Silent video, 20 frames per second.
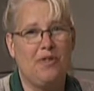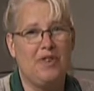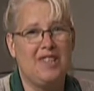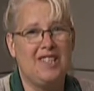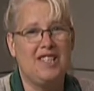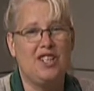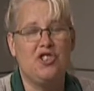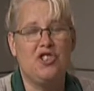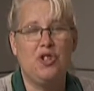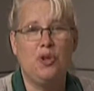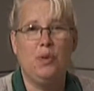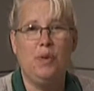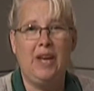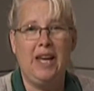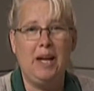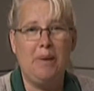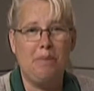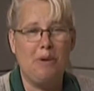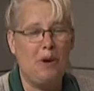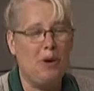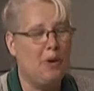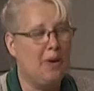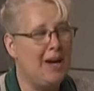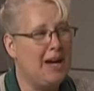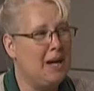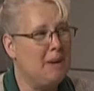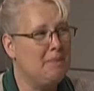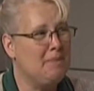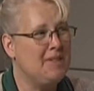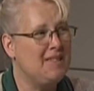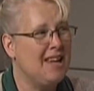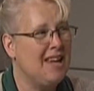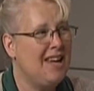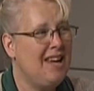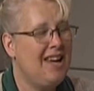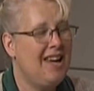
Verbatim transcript: such unique programs,